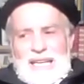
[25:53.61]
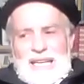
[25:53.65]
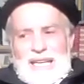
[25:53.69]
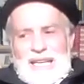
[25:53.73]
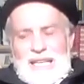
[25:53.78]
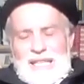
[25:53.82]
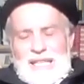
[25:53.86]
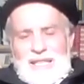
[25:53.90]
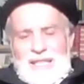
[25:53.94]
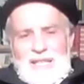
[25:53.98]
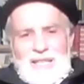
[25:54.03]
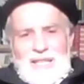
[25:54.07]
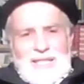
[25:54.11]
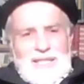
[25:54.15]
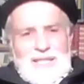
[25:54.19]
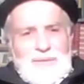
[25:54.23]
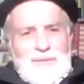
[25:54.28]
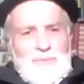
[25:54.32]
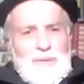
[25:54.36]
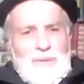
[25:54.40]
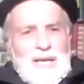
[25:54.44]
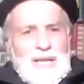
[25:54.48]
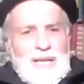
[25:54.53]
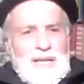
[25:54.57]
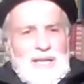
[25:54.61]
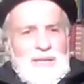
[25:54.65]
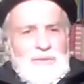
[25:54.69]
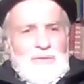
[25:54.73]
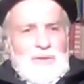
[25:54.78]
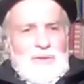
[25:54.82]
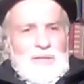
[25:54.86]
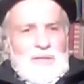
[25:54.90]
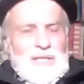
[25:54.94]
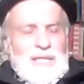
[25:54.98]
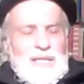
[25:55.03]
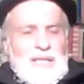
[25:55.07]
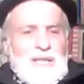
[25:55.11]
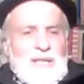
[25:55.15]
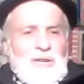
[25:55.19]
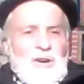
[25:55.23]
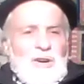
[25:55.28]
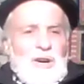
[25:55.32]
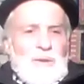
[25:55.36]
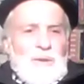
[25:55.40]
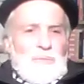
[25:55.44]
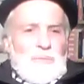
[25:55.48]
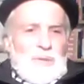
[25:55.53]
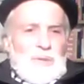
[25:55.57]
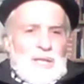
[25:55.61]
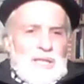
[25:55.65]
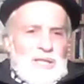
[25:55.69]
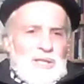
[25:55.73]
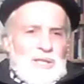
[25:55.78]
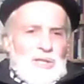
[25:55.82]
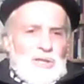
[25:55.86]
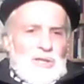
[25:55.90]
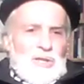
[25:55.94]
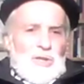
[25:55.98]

it doesn't matter if it's a communist,